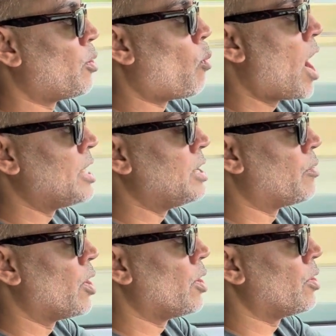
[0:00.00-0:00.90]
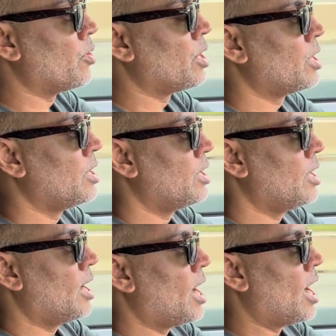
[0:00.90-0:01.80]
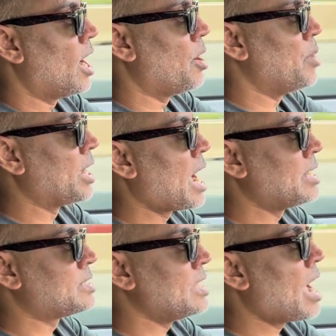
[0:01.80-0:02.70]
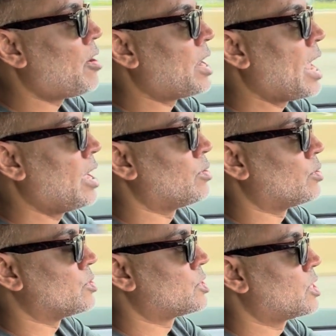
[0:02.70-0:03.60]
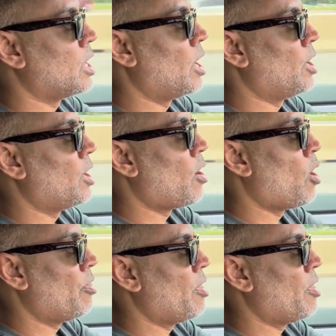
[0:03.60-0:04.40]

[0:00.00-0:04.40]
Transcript: windy road and kind of see how it handles on